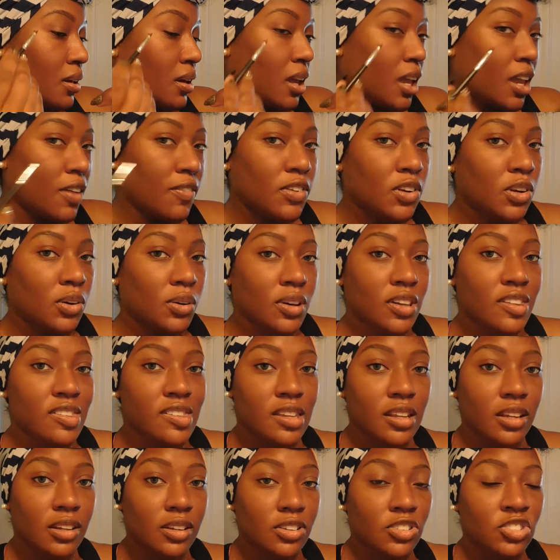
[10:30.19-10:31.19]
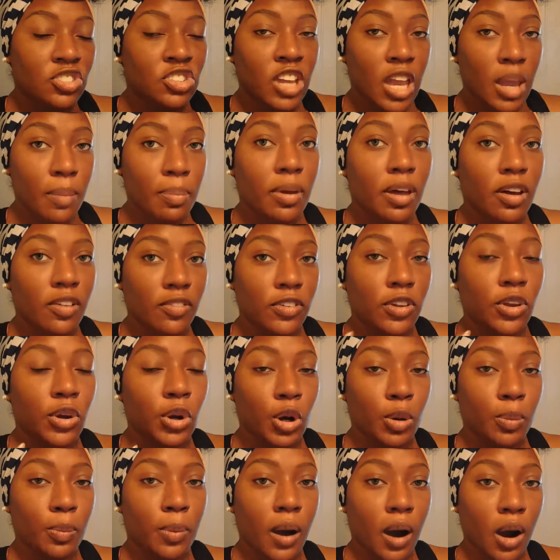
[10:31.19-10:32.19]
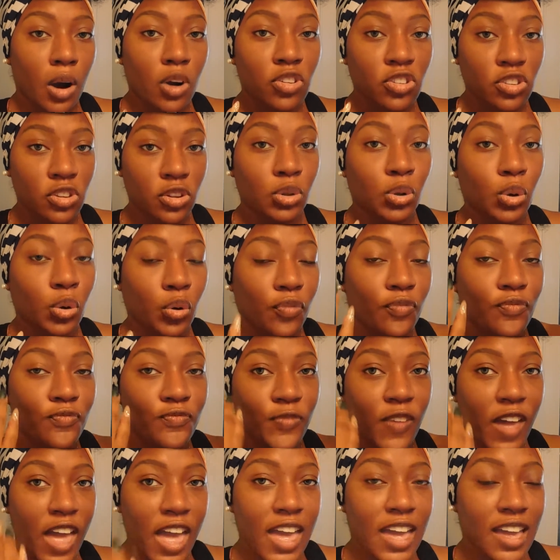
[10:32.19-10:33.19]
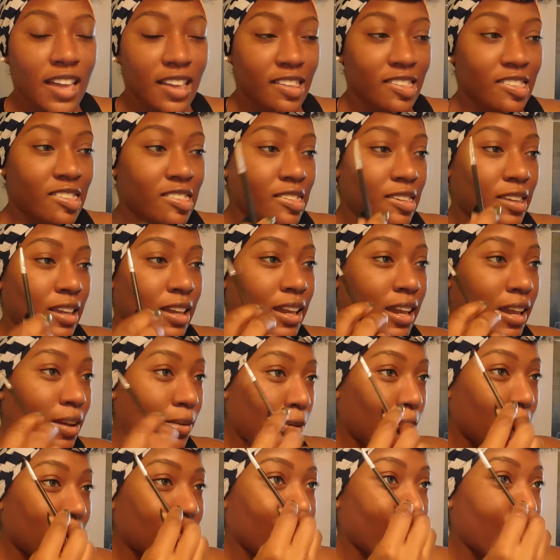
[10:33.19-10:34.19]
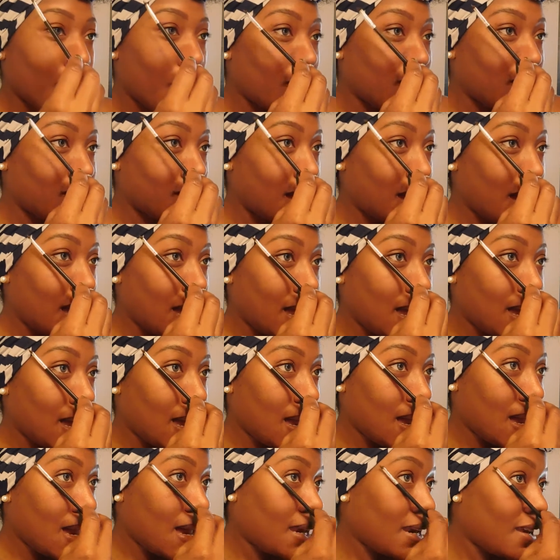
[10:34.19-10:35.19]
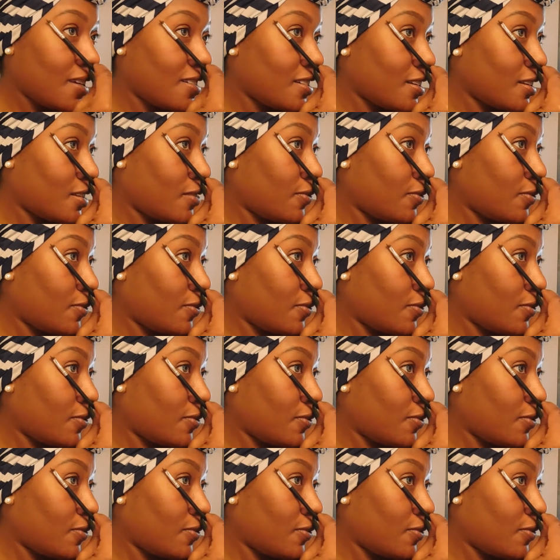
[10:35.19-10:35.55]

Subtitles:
even though it's the shape of your personal face and where it's supposed to end, it just